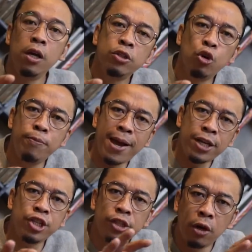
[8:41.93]
So
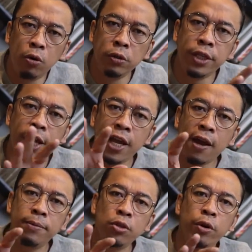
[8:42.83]
imagine the whole day
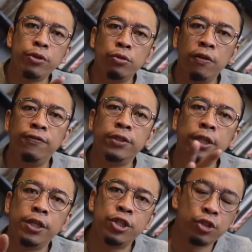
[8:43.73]
I've been going through the
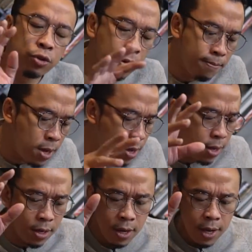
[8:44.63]
footage,
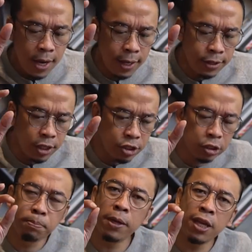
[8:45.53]
trimming, and then
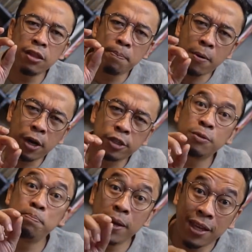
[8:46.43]
just picking the parts,
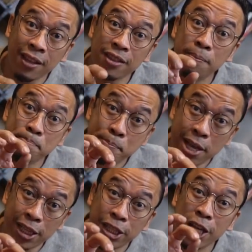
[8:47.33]
picking the
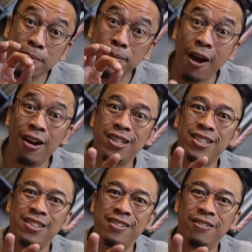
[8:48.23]
building
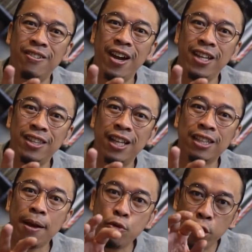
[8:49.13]
blocks, right,
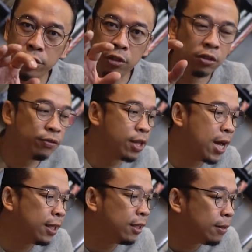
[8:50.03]
that I'm going to use for the
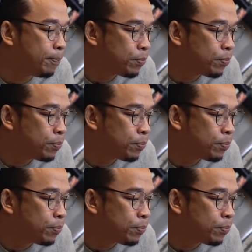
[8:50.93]
edit.